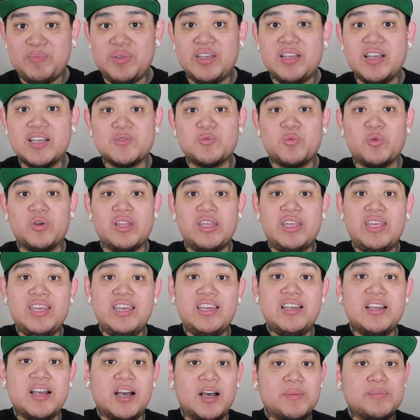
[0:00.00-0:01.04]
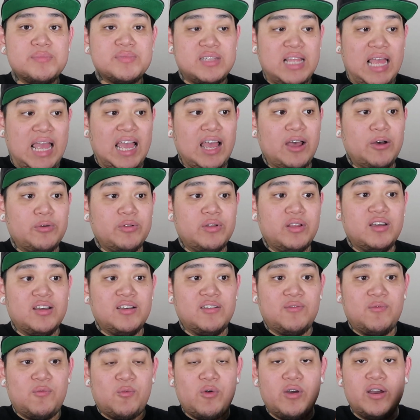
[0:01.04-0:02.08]
Because when he comes out
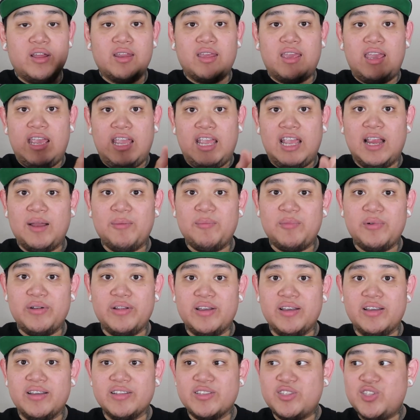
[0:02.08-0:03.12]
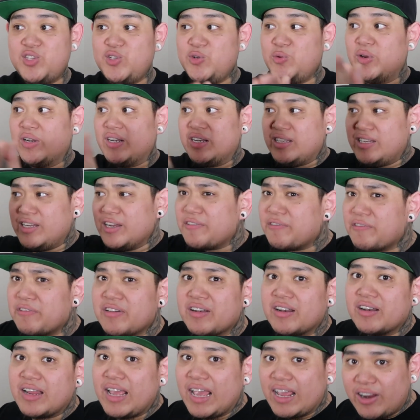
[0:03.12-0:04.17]
of one camera to a
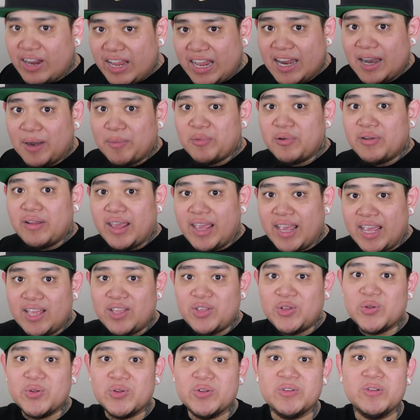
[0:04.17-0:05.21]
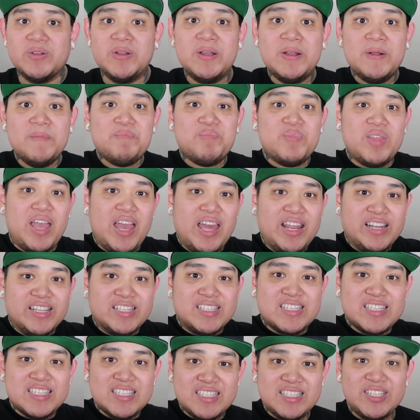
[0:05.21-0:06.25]
different camera angle and
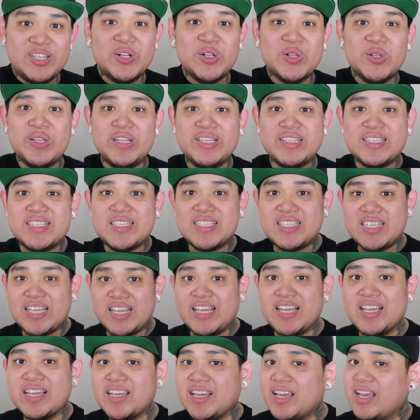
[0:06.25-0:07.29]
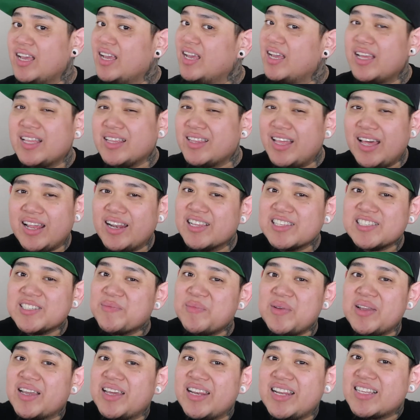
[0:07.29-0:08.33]
it's still in sync, that doesn't
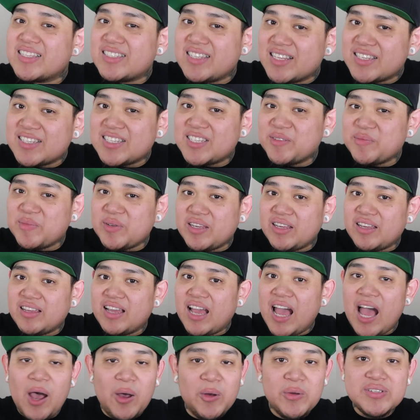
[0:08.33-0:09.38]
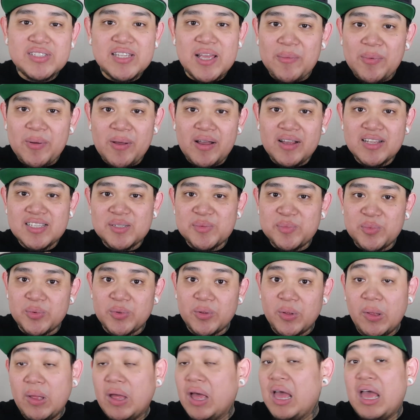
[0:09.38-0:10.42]
make any sense to me. How is that
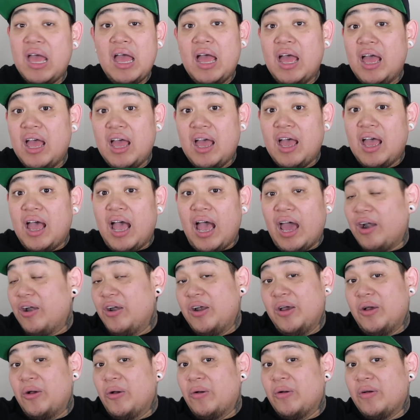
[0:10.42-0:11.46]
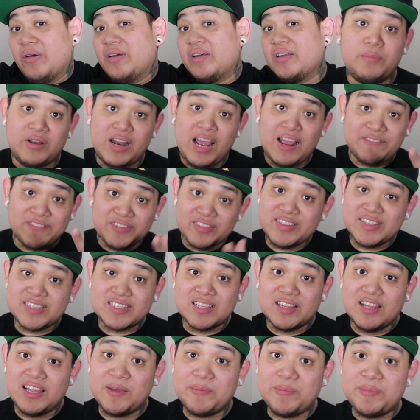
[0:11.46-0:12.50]
possible? I don't know. But after this
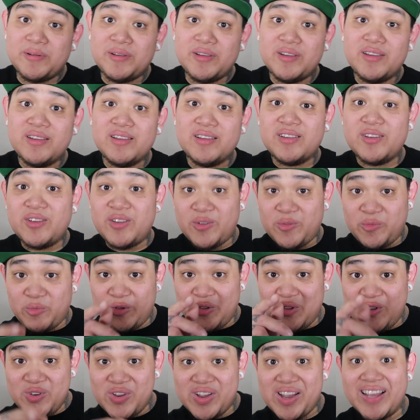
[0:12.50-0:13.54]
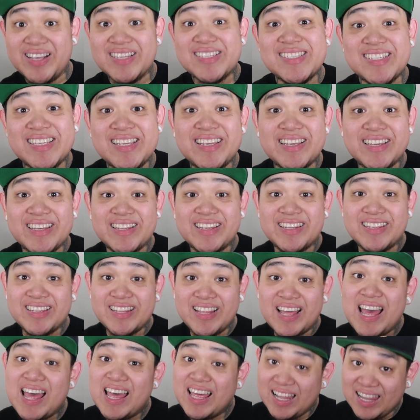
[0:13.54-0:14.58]
clip, when you guys see it,
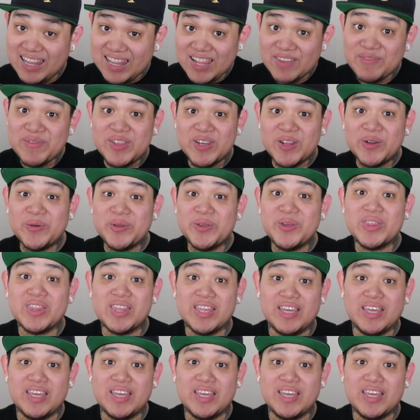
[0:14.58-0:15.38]
let me know what you